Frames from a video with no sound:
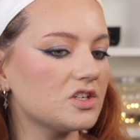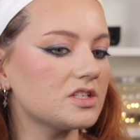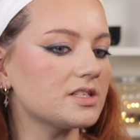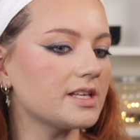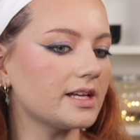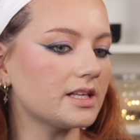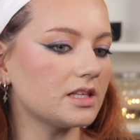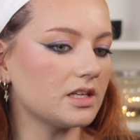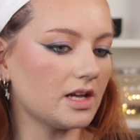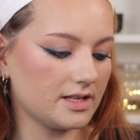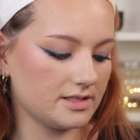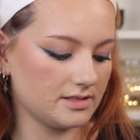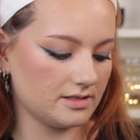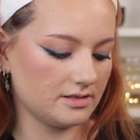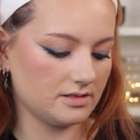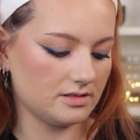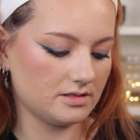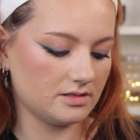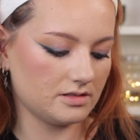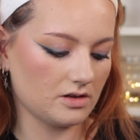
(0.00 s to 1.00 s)
like nice and
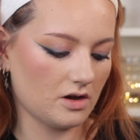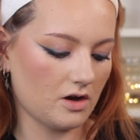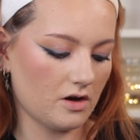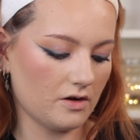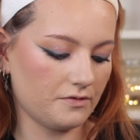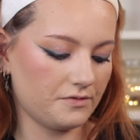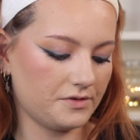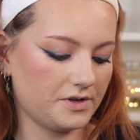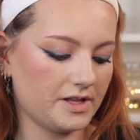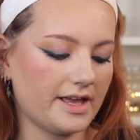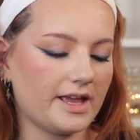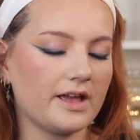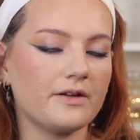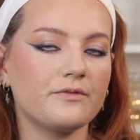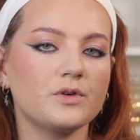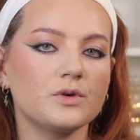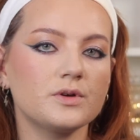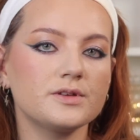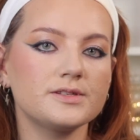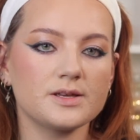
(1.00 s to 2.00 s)
soft. Like if
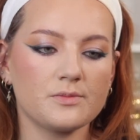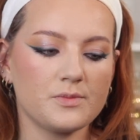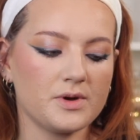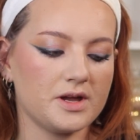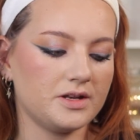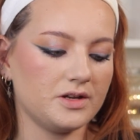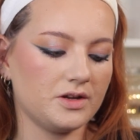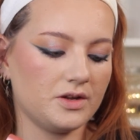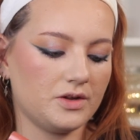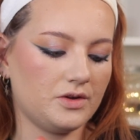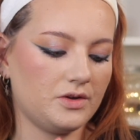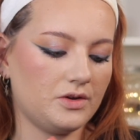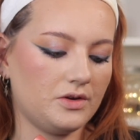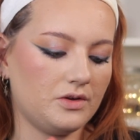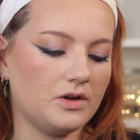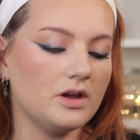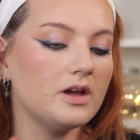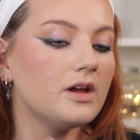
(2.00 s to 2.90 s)
you're someone who